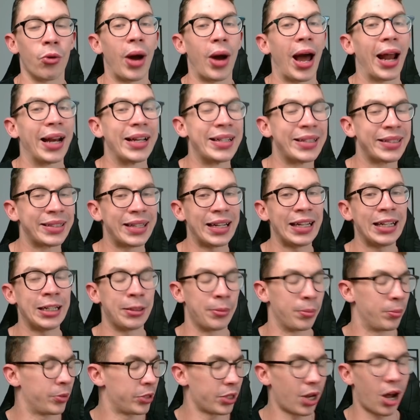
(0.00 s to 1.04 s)
And he
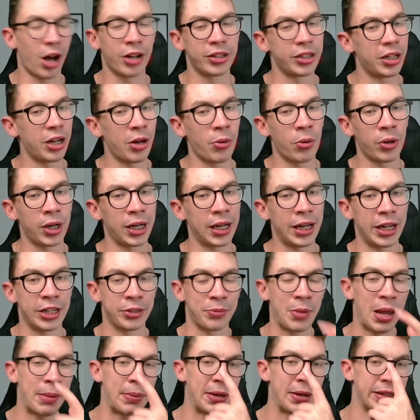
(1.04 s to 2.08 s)
seems, I don't know what it is,
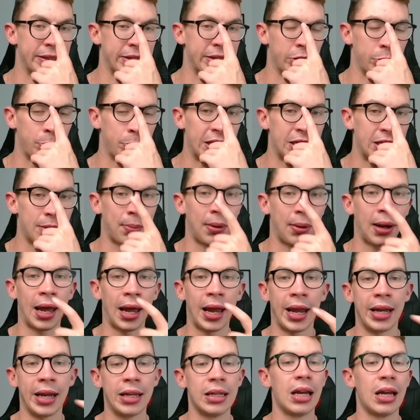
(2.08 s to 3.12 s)
maybe it's the speed of
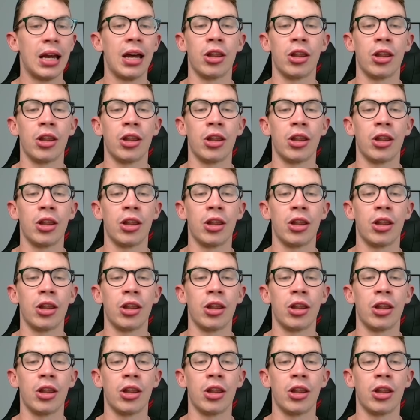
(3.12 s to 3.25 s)
play,